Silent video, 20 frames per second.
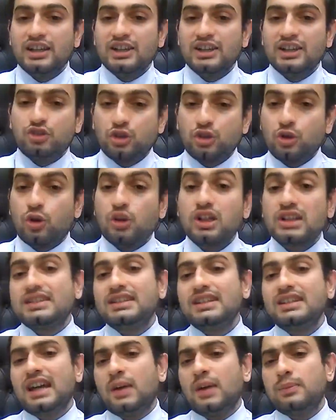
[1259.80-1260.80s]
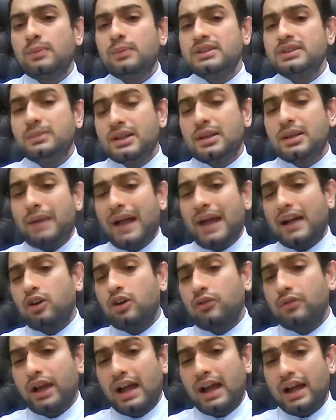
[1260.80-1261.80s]
should know the CRPC by the back
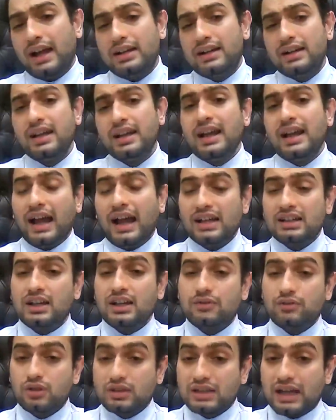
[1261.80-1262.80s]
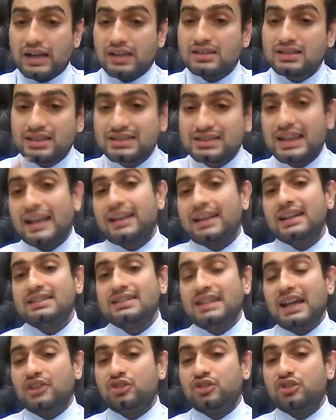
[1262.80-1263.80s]
of your hand, and therefore that is the second
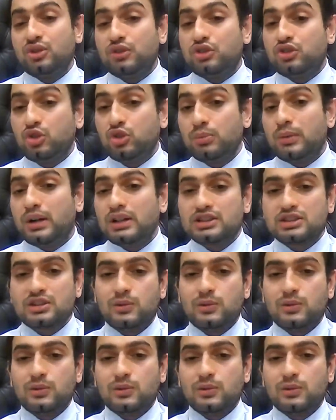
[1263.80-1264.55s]
statute which you must